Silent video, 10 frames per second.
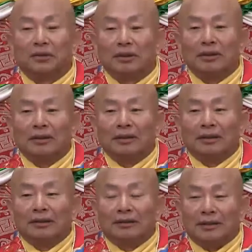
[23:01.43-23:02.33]
did you
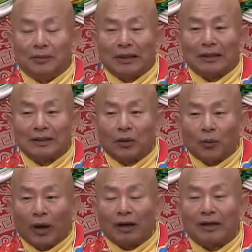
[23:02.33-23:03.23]
recognize us?
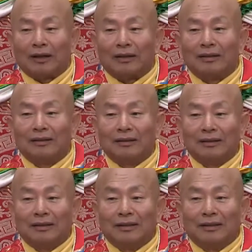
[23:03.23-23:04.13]

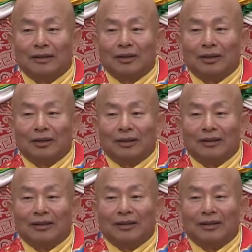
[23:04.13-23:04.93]
You forgot?